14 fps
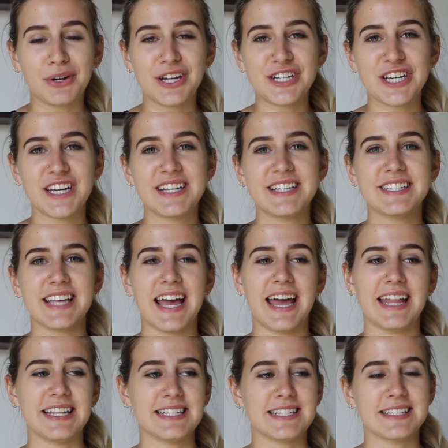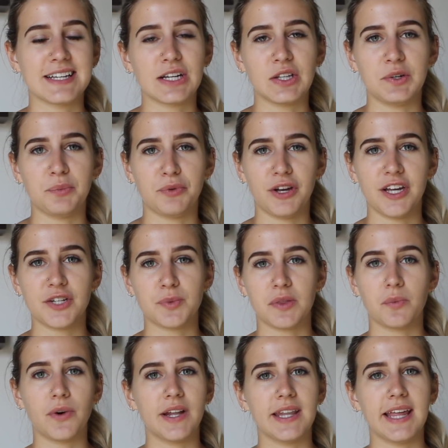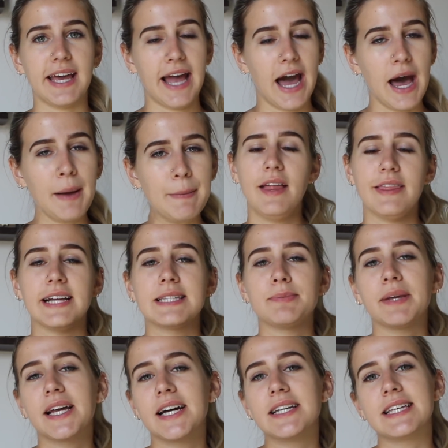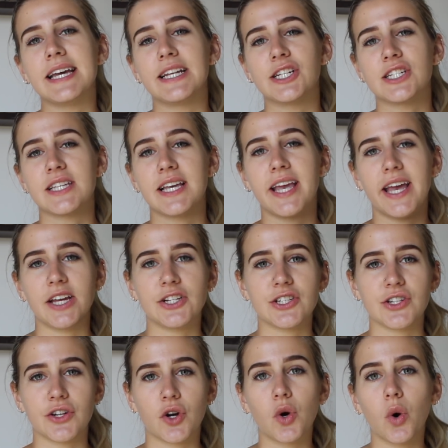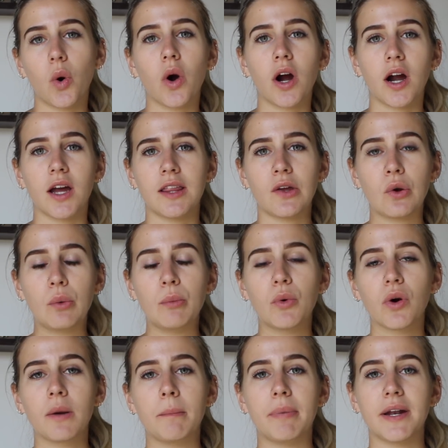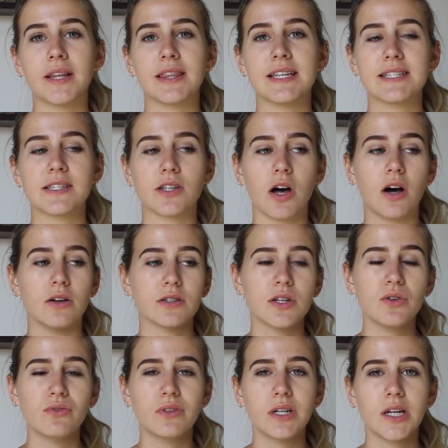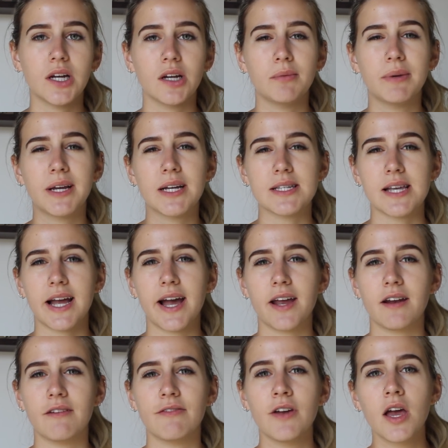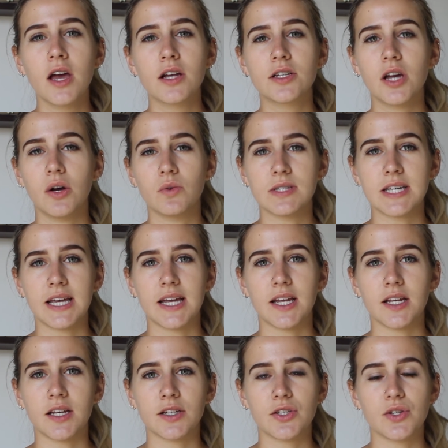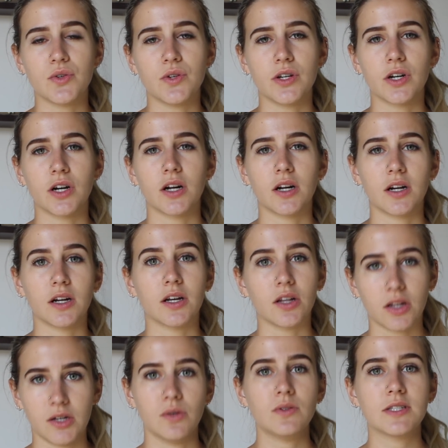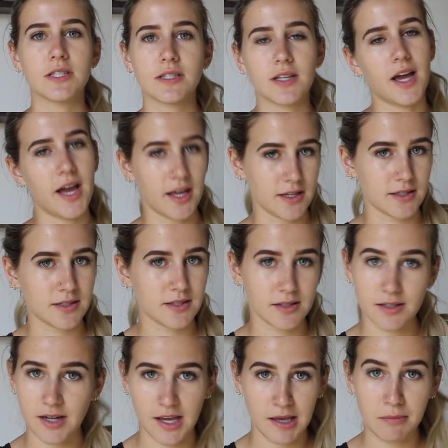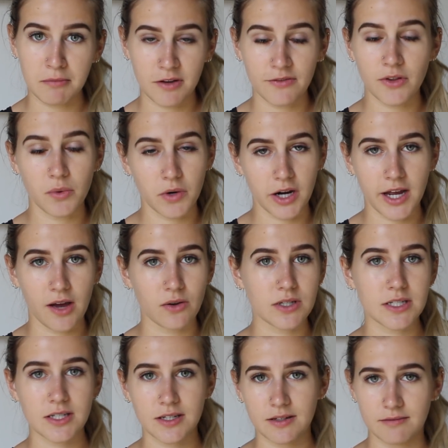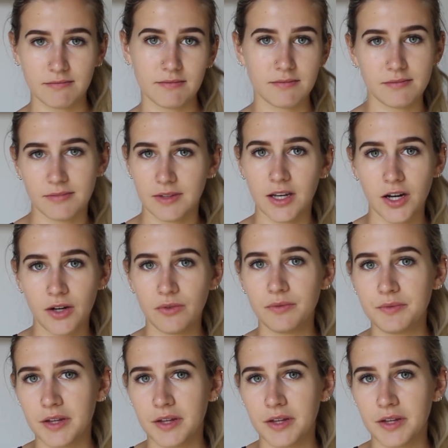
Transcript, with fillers: bridges and this is a glute bridge with one leg up. That's because it just engages your core a little more but this is also really good because it kind of tones in to your glutes as the name of the workout you know